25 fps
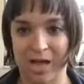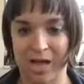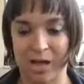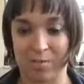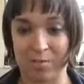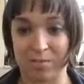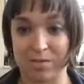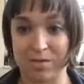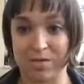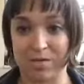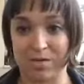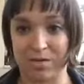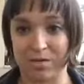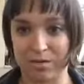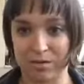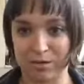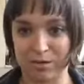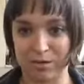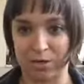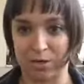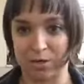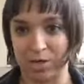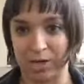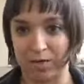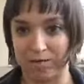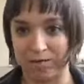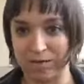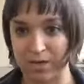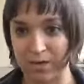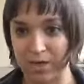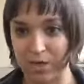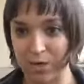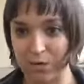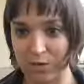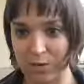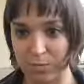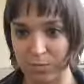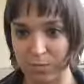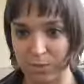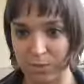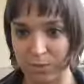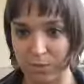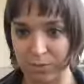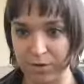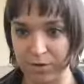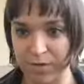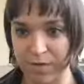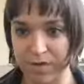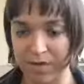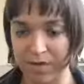So FAQ number
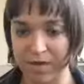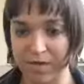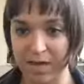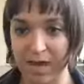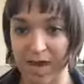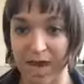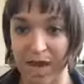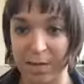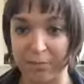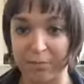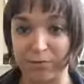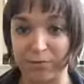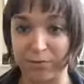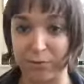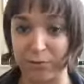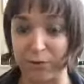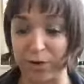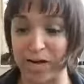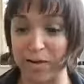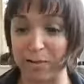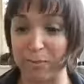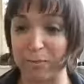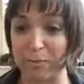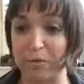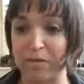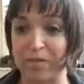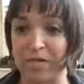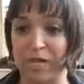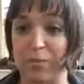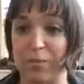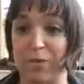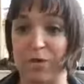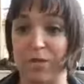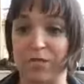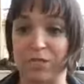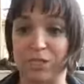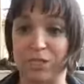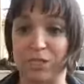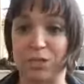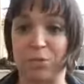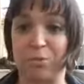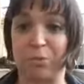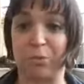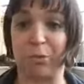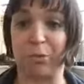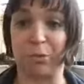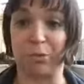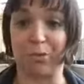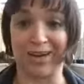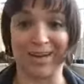3, I'm afraid bookkeeping is
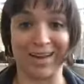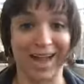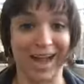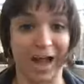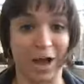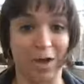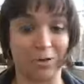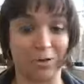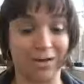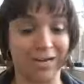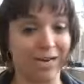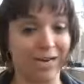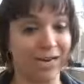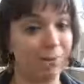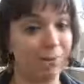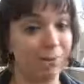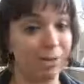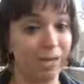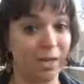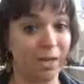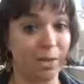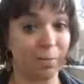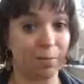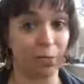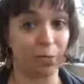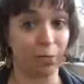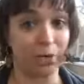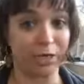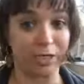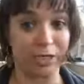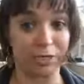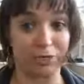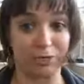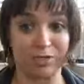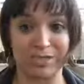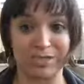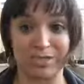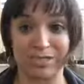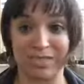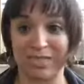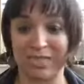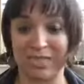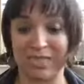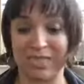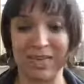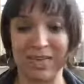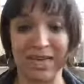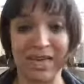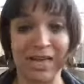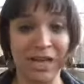too boring. How can I be more
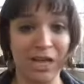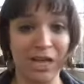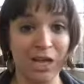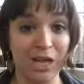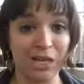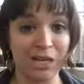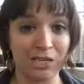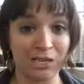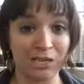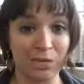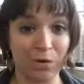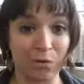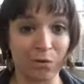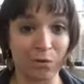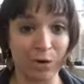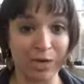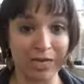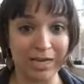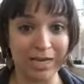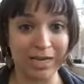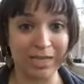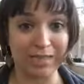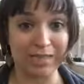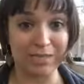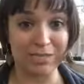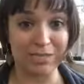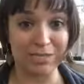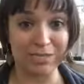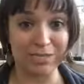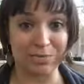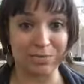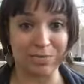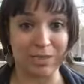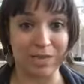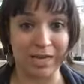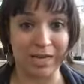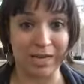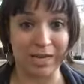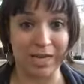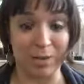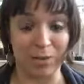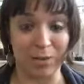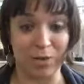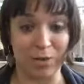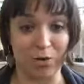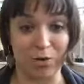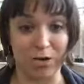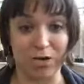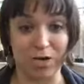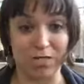interesting? So again, this is something I
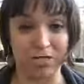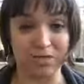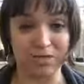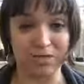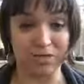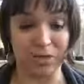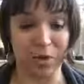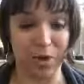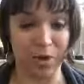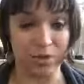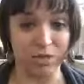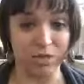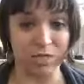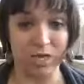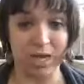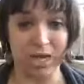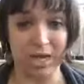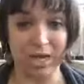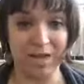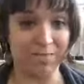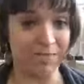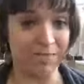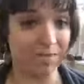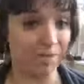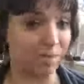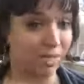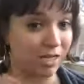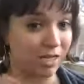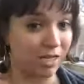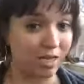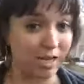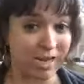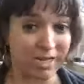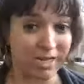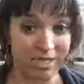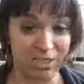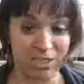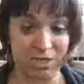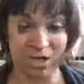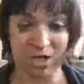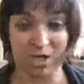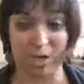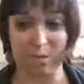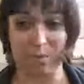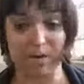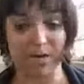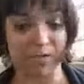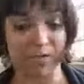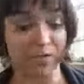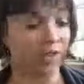come across all the time that my clients
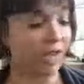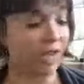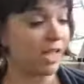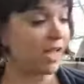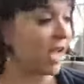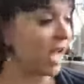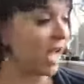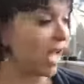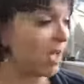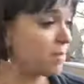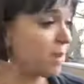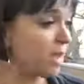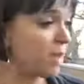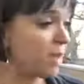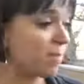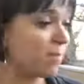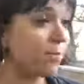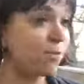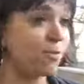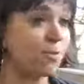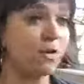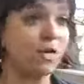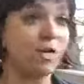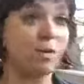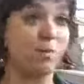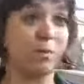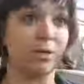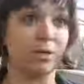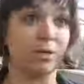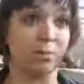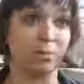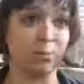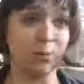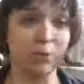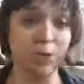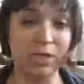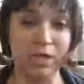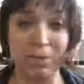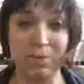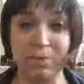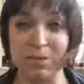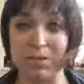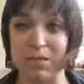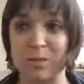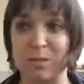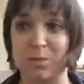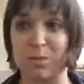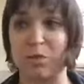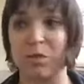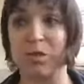talk about. They're like, I'm not boring, but
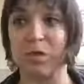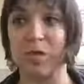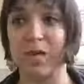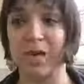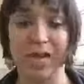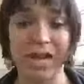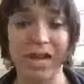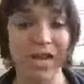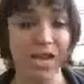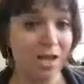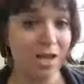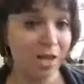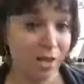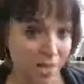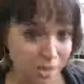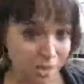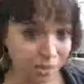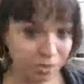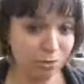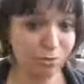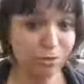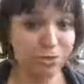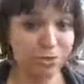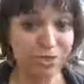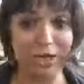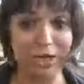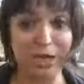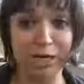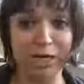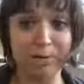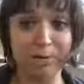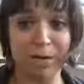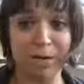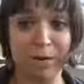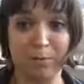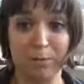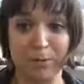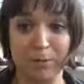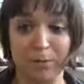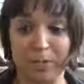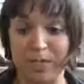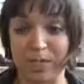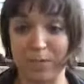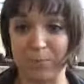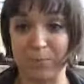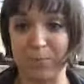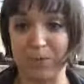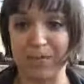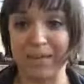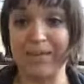bookkeeping's boring. No one wants to hear about
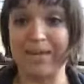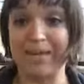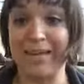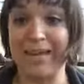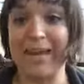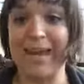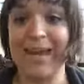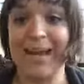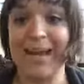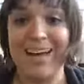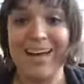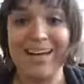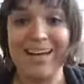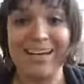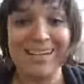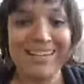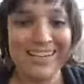bookkeeping.